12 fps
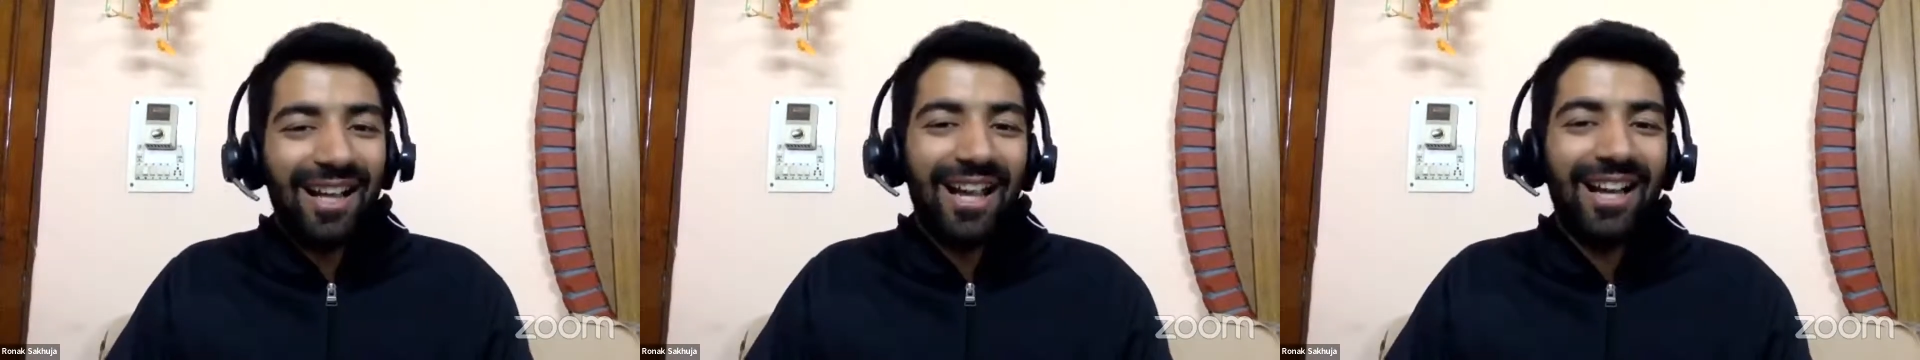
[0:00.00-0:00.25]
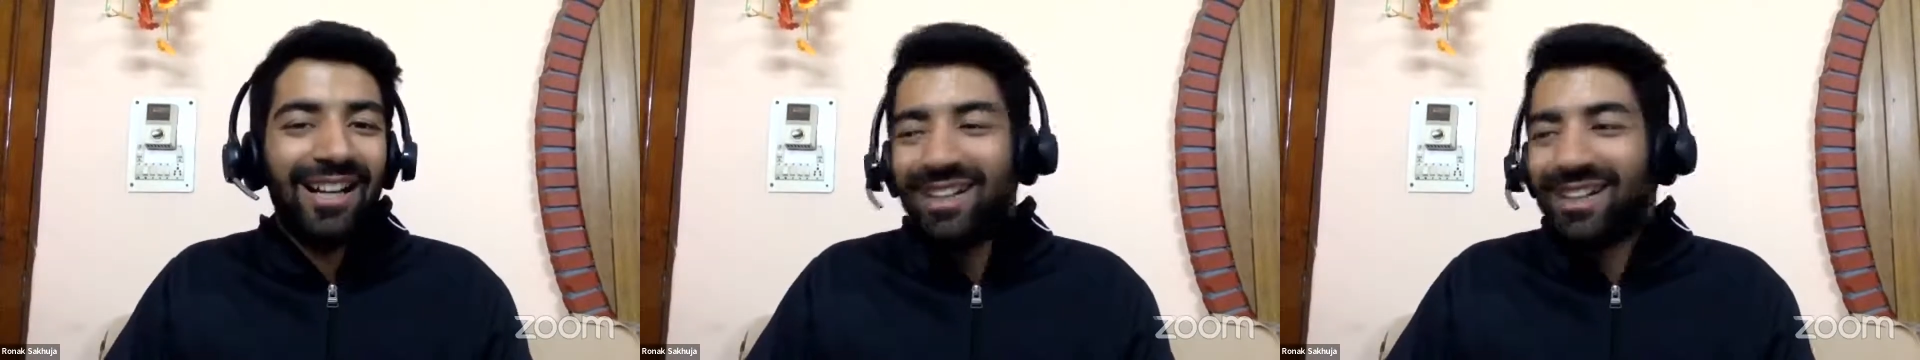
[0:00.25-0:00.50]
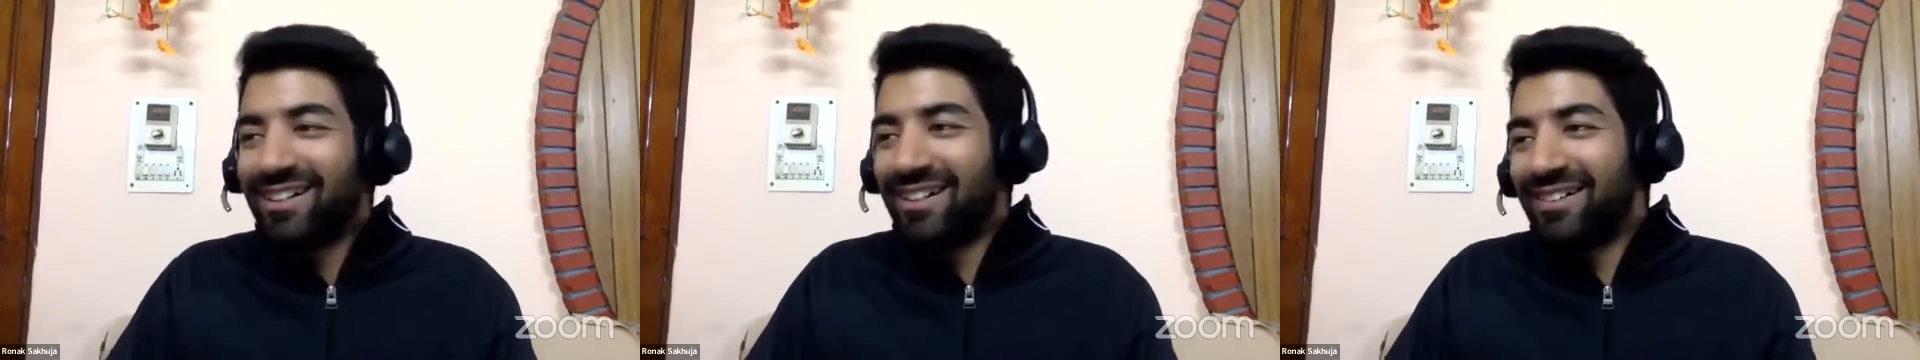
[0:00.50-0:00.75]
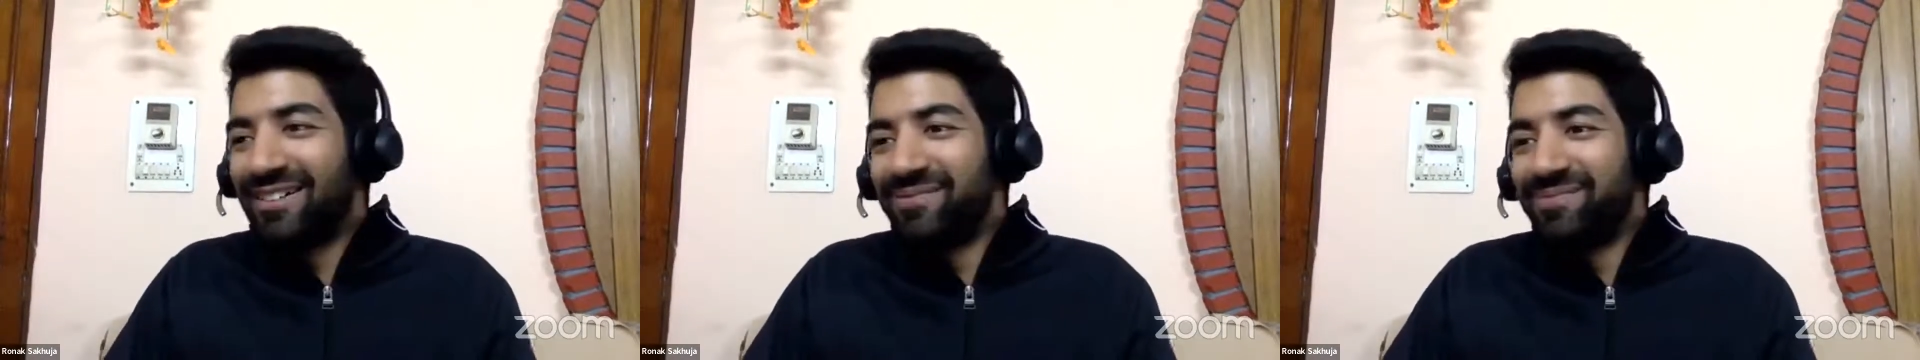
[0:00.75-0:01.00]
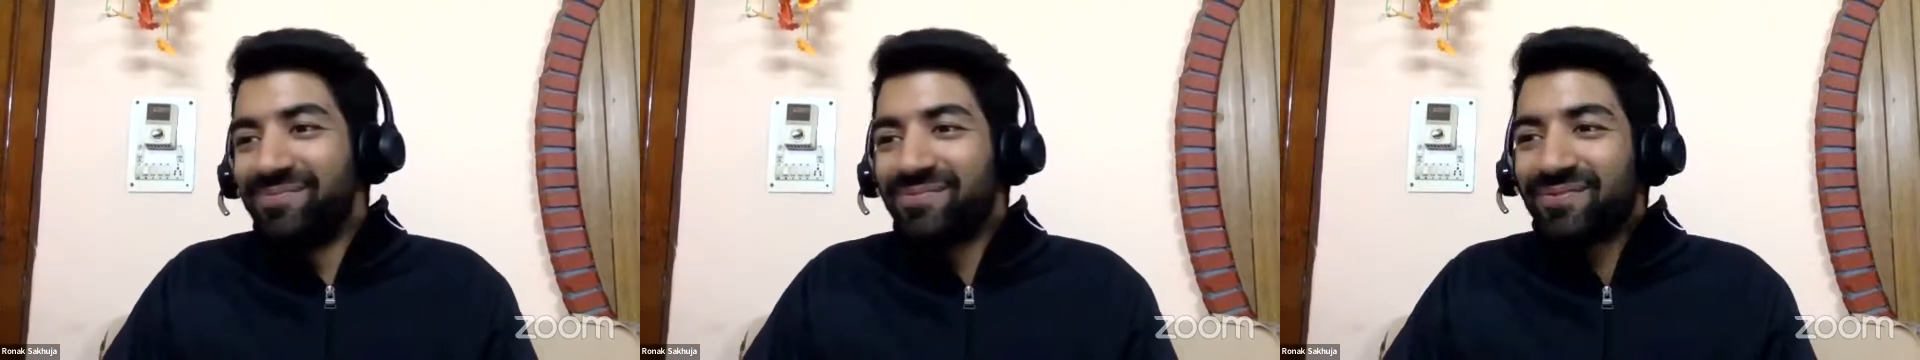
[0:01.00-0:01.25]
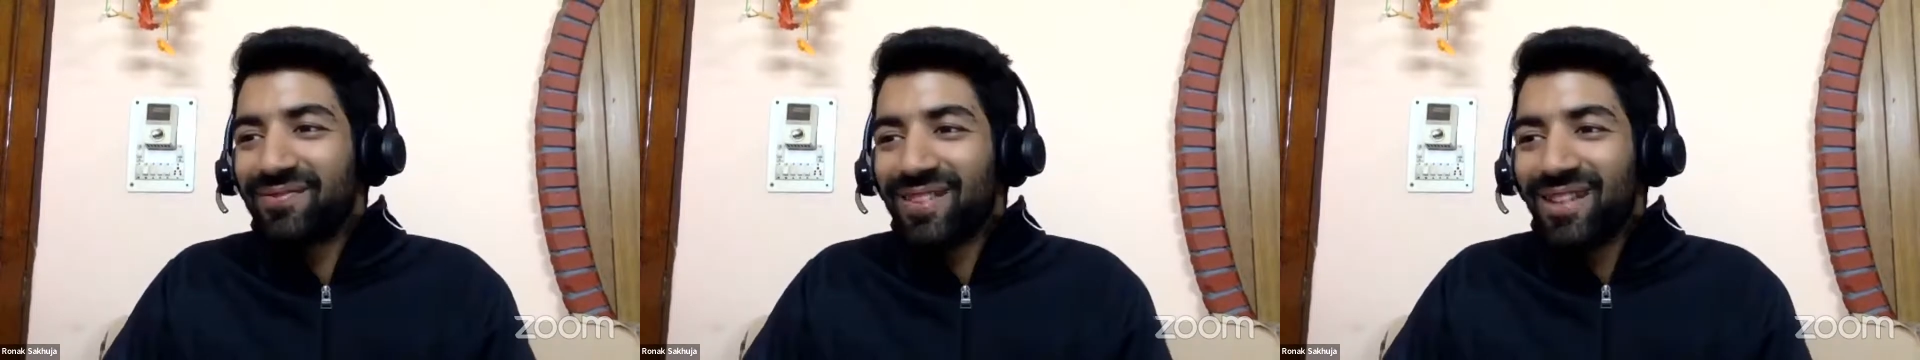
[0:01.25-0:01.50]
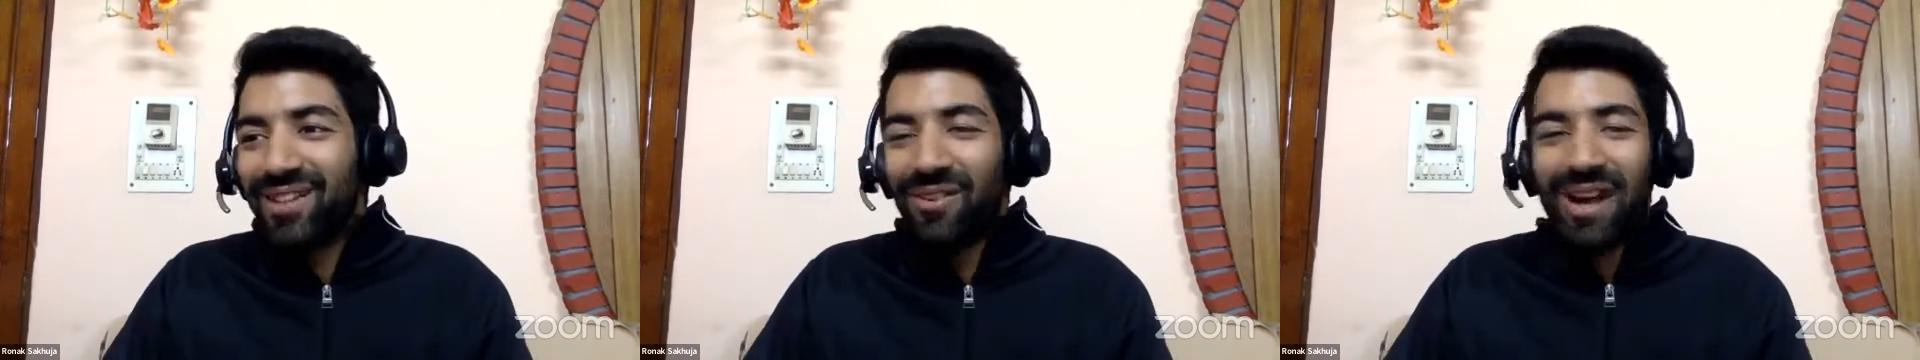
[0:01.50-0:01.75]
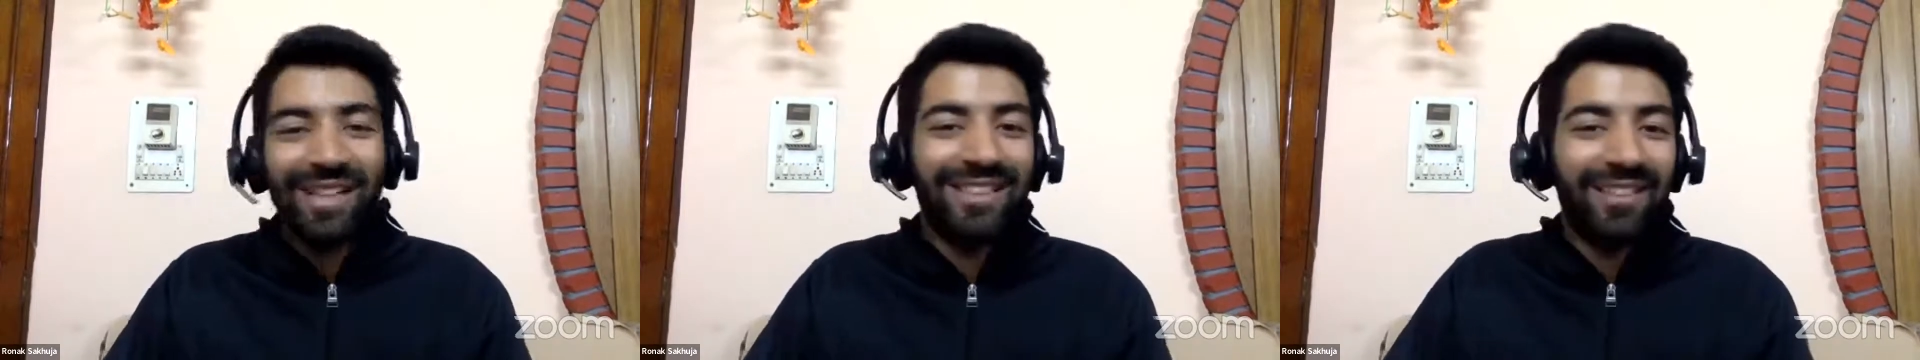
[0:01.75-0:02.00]
And
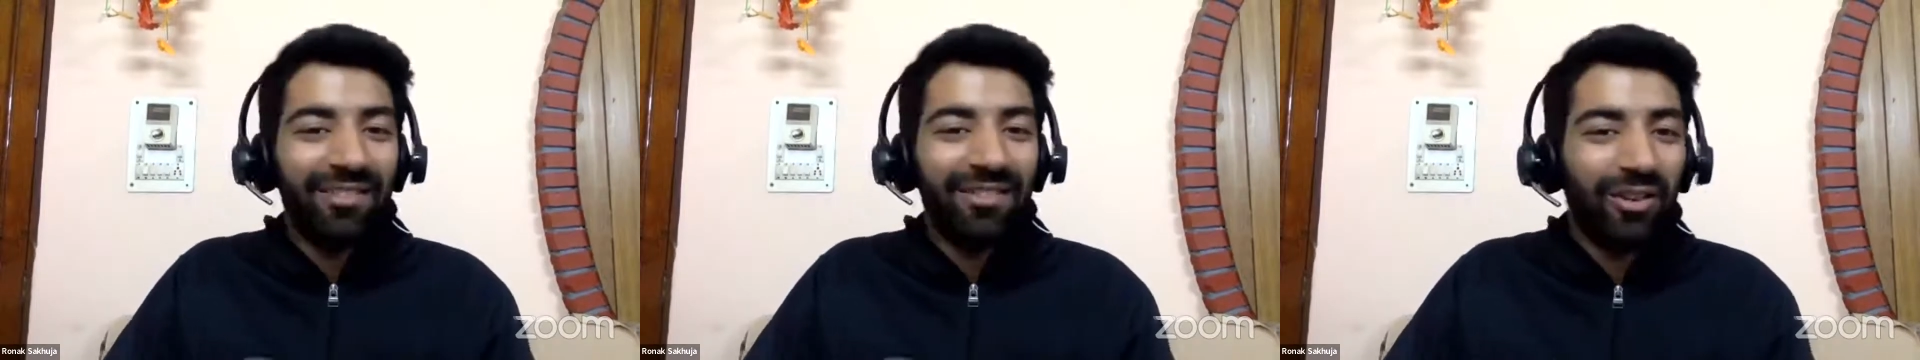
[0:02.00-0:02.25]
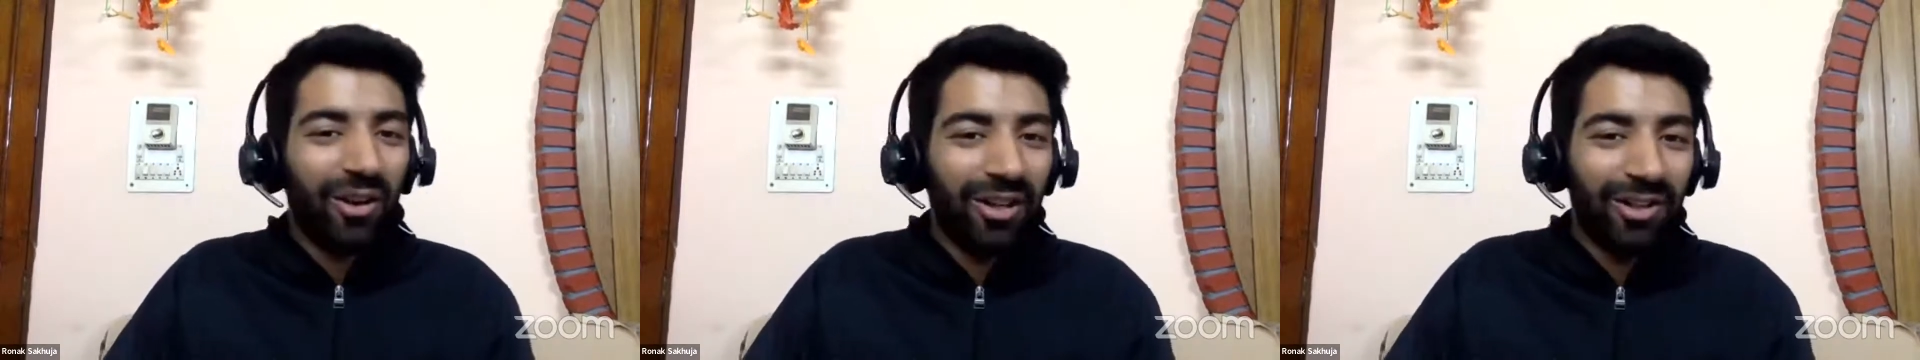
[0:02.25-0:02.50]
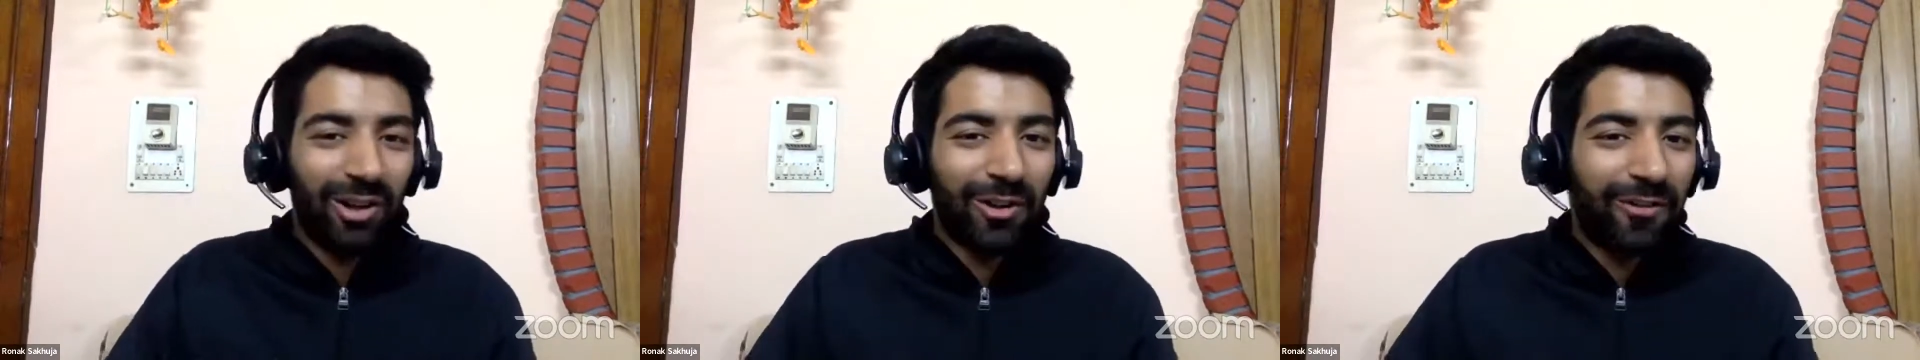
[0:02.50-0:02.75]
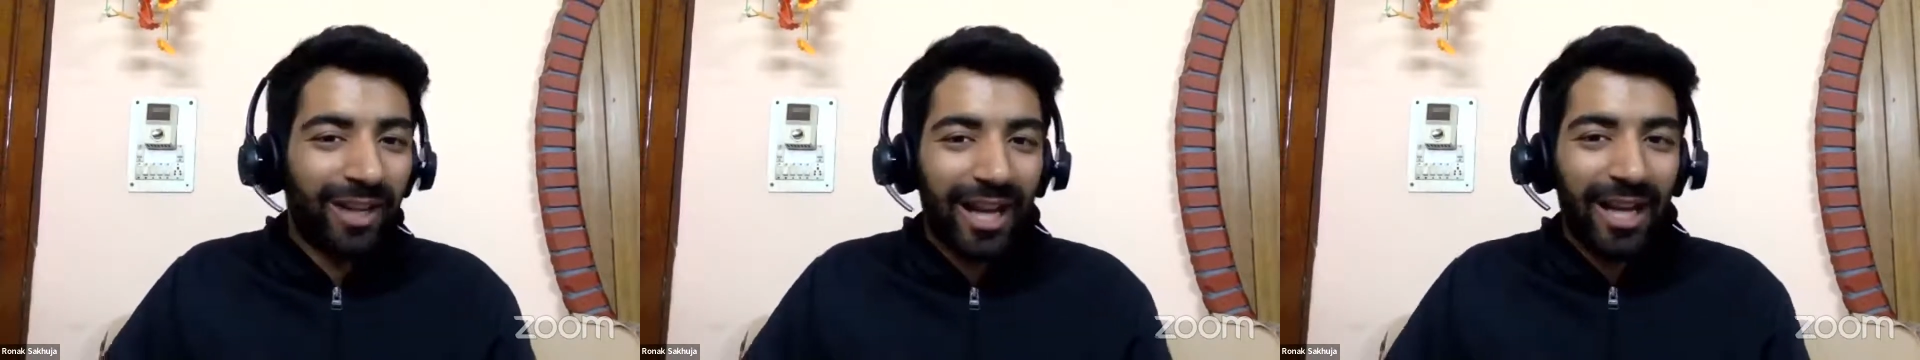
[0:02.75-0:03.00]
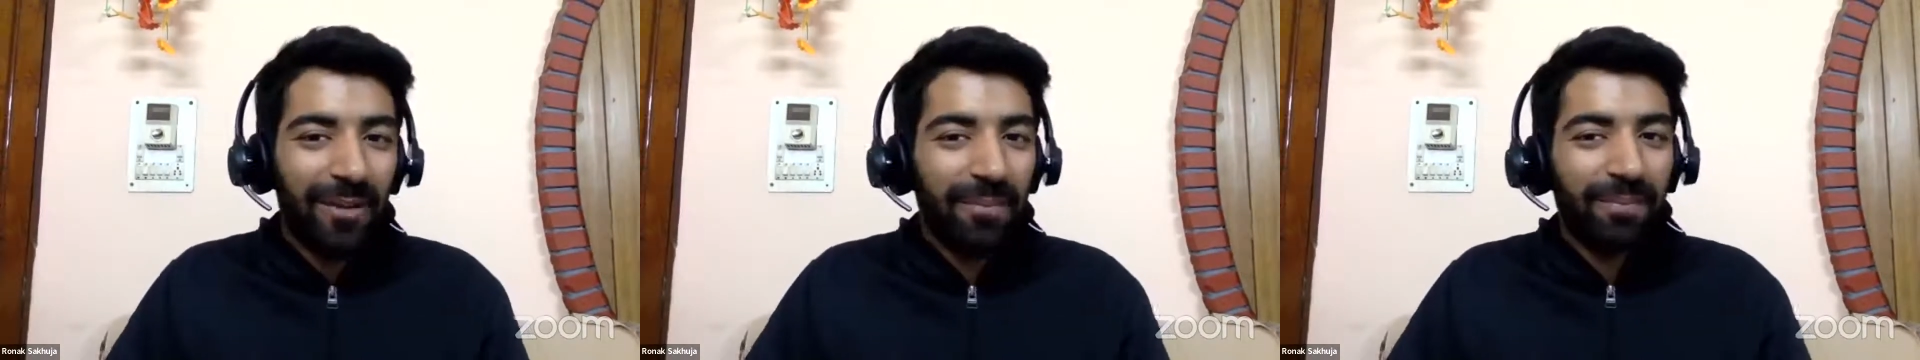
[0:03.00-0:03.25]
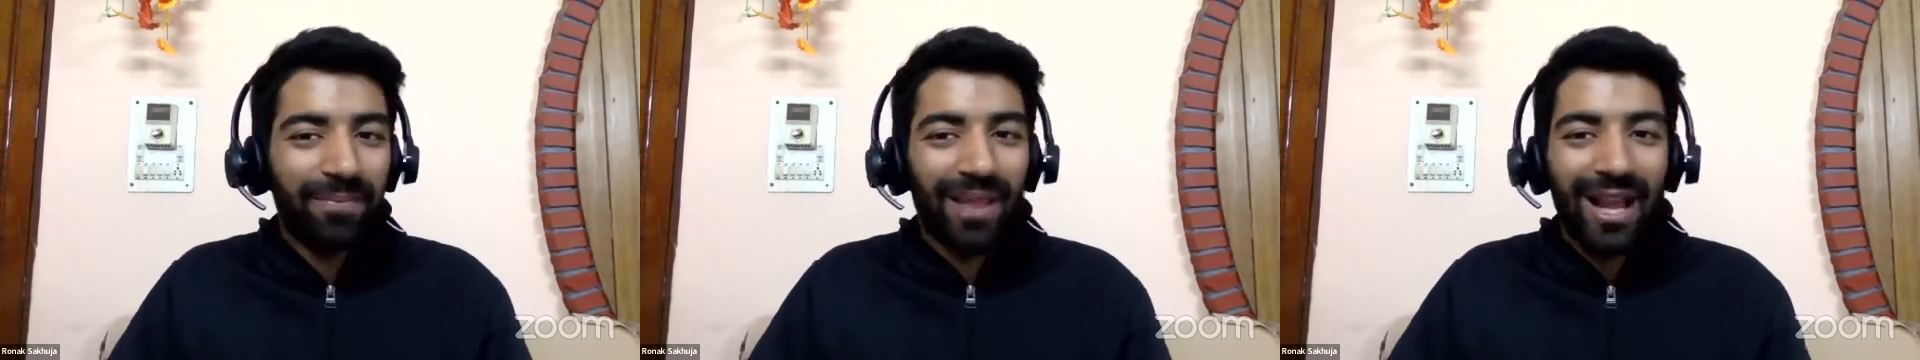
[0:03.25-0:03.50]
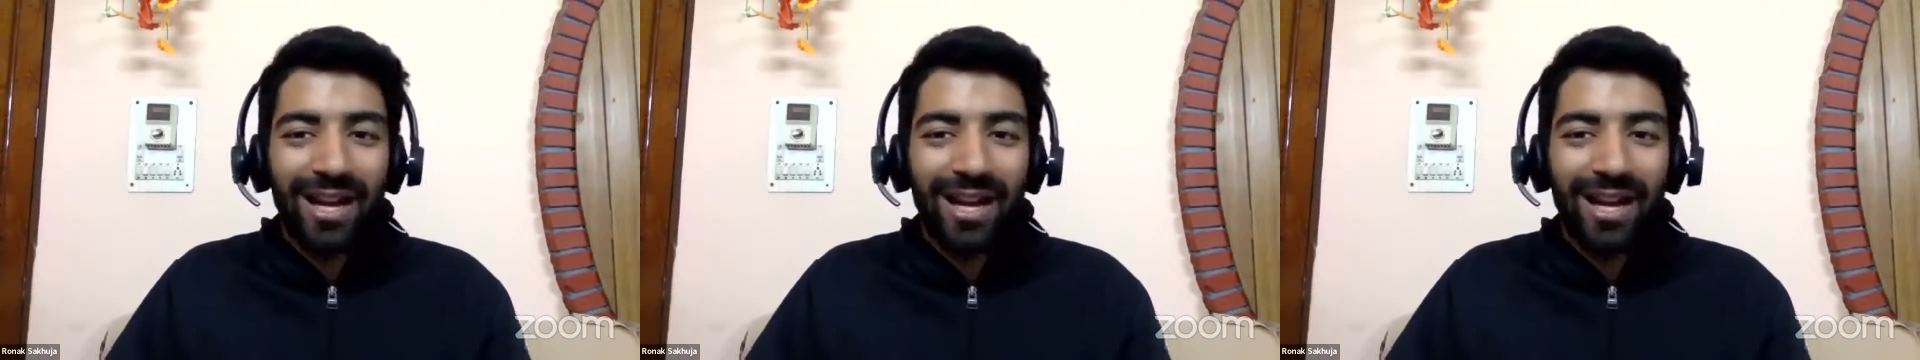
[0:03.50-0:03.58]
I saved on a lot of time